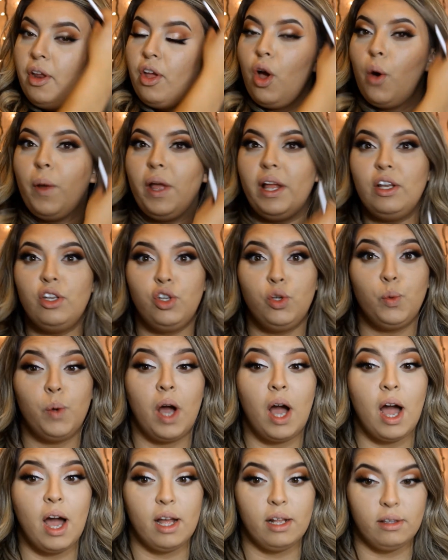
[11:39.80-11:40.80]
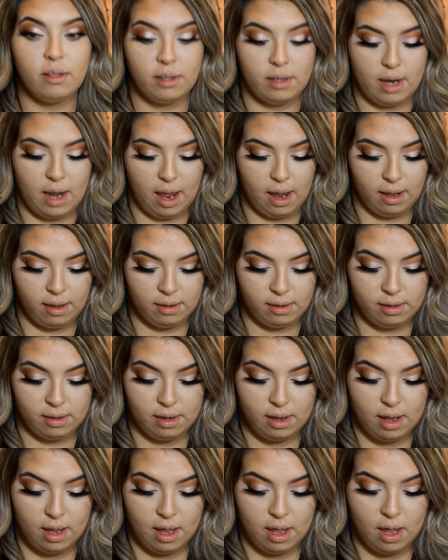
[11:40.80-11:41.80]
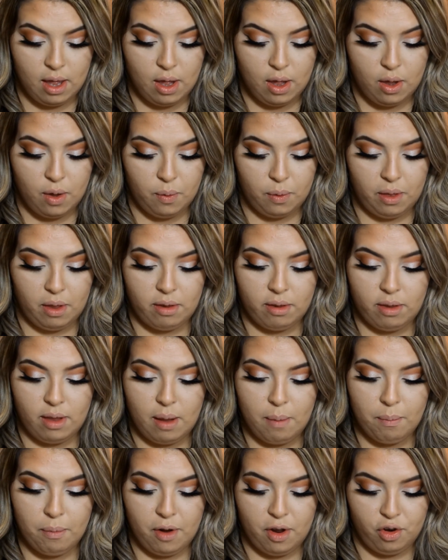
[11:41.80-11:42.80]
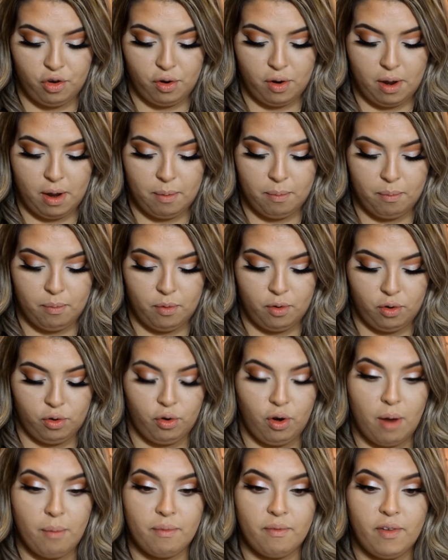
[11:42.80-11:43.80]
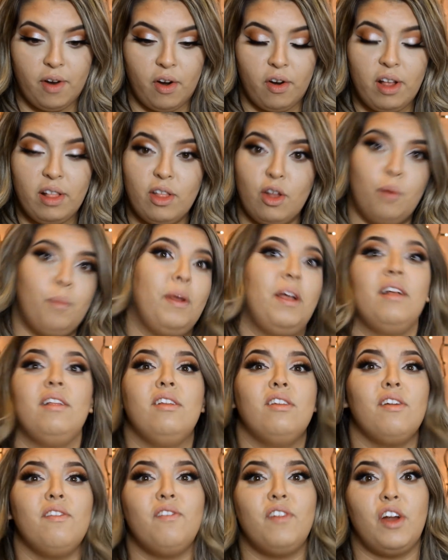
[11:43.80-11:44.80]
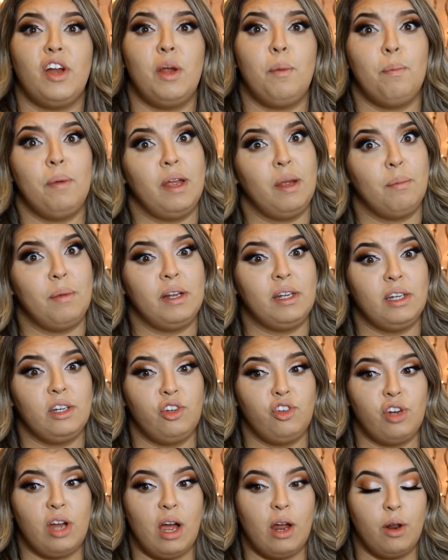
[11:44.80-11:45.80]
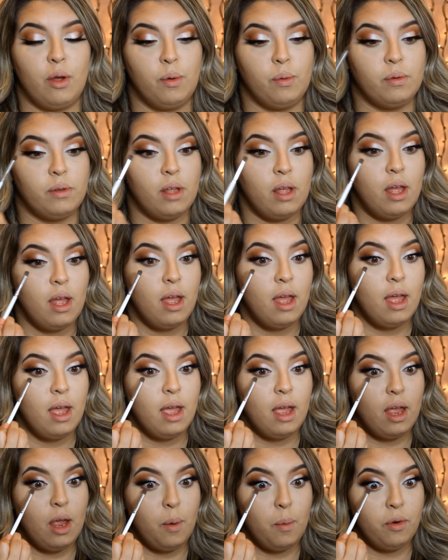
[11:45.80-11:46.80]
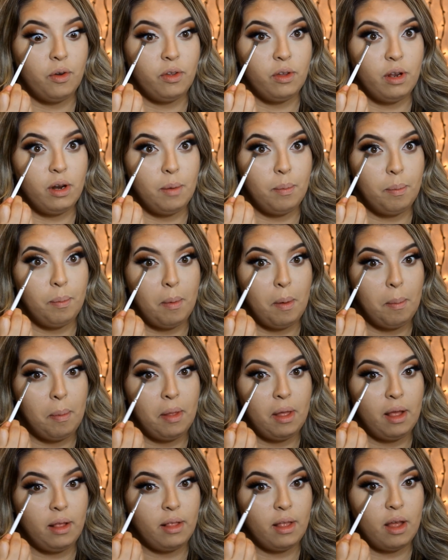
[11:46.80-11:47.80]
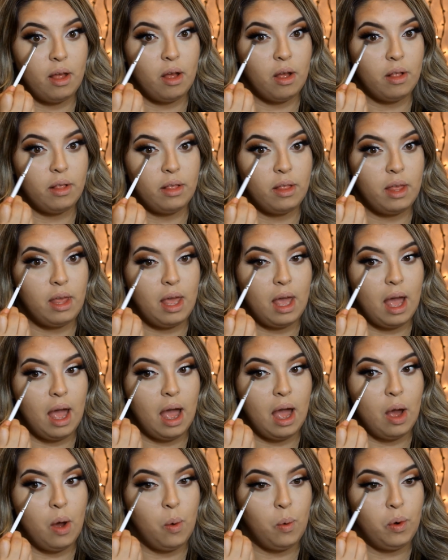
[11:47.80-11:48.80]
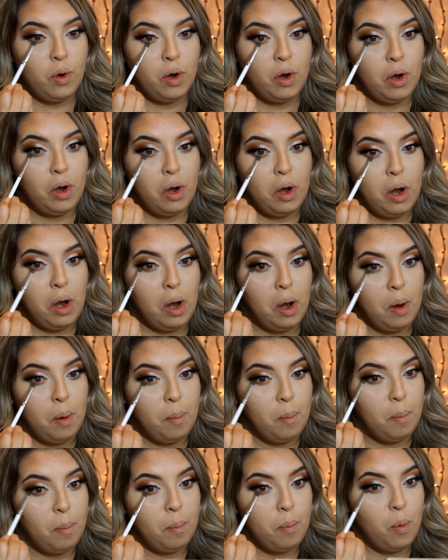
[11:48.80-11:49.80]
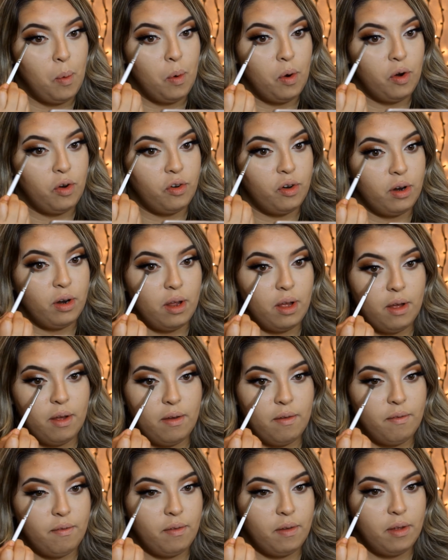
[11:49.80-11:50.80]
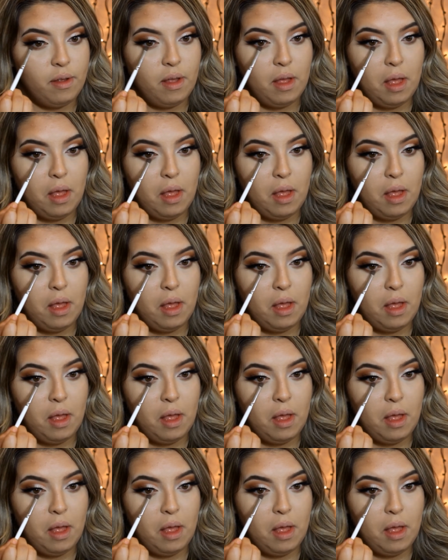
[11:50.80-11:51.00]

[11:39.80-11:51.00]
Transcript: go into Hunt next. The same brush, and just grab very little because these are very pigmented shadows. And we're just going to apply that on the outer portion of